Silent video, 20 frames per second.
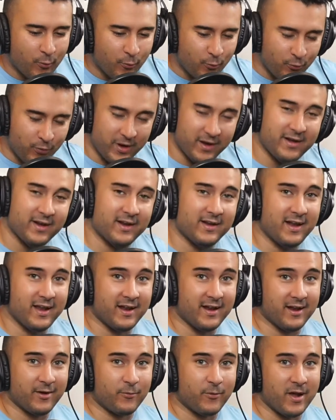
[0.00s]
We did
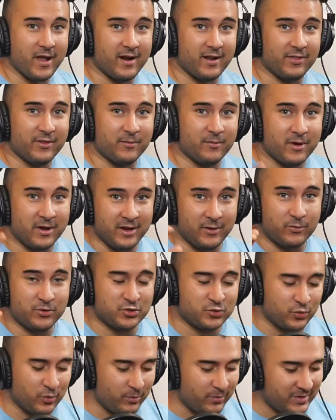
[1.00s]
hit it right on the money,
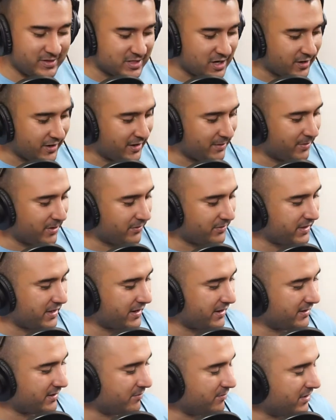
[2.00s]
which we'll be talking about
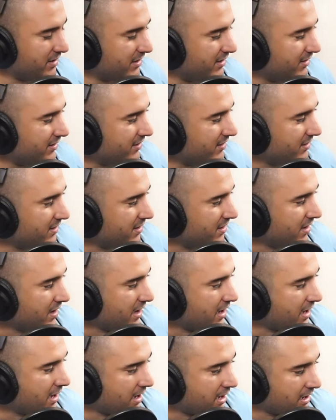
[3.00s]
that in a minute.
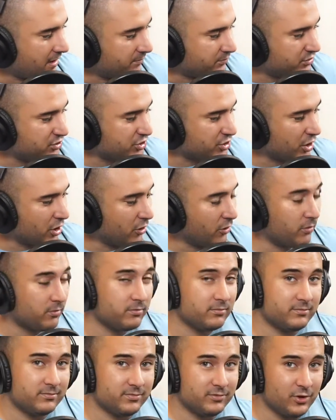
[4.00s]
So
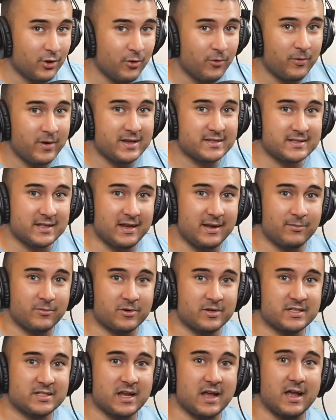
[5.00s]
don't waste any
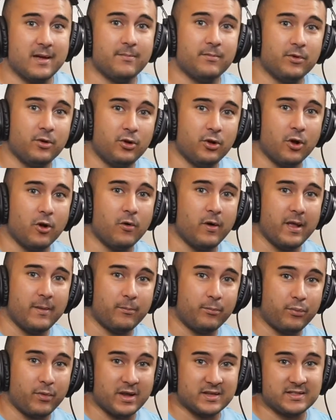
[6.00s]
more time. Go
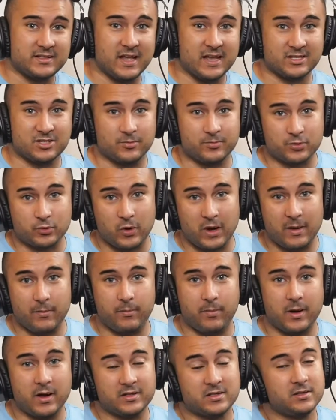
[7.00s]
and press that
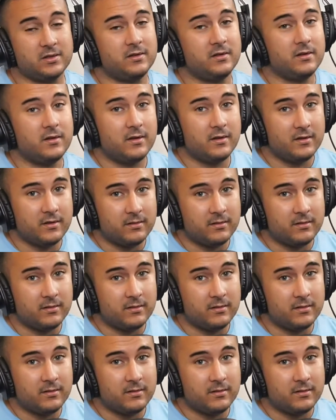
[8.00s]
subscribe button.